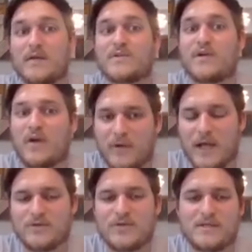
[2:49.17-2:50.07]

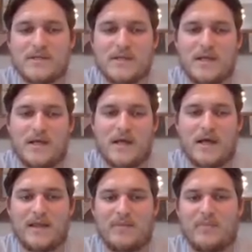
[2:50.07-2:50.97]
carbohydrates,
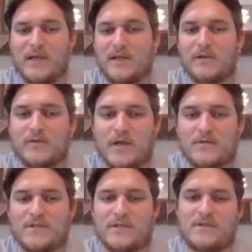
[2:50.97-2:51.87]
that being
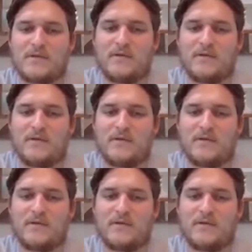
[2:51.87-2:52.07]
glucose,